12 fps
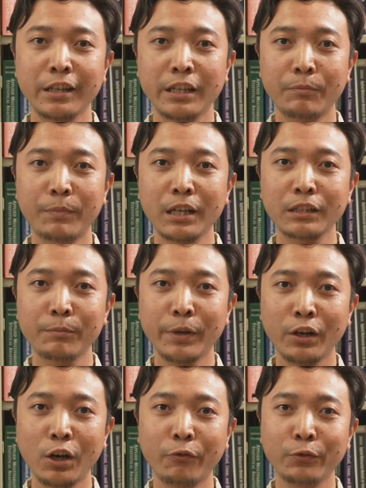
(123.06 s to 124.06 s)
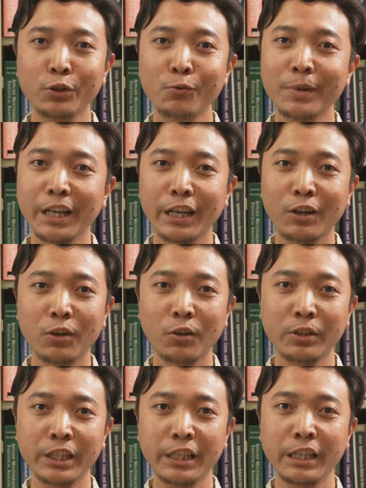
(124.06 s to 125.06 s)
Department of Human
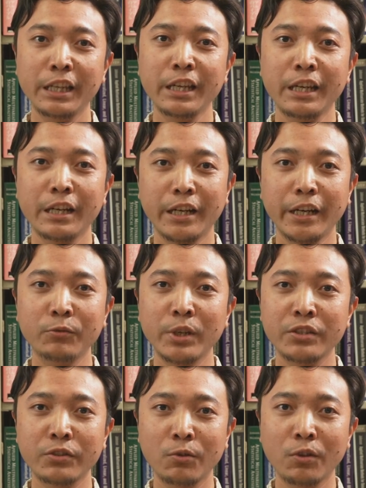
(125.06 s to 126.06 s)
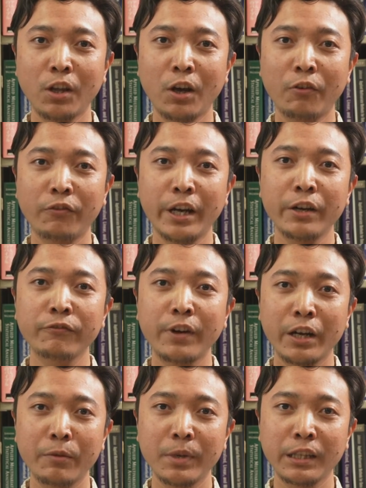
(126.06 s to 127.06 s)
Ecology, Graduate School of
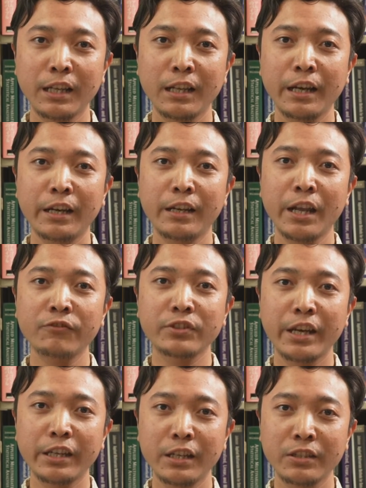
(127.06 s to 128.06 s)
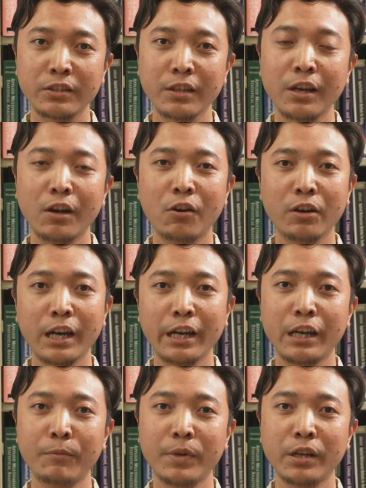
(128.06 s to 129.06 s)
Environmental and Life Science,
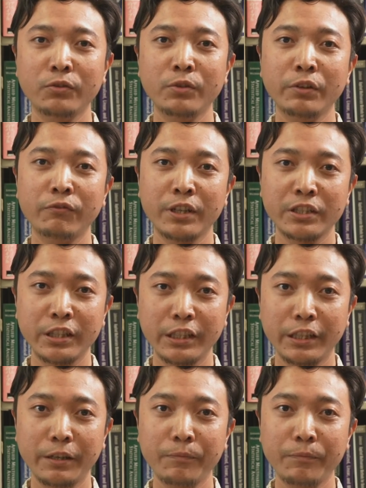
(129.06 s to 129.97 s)
Okayama University.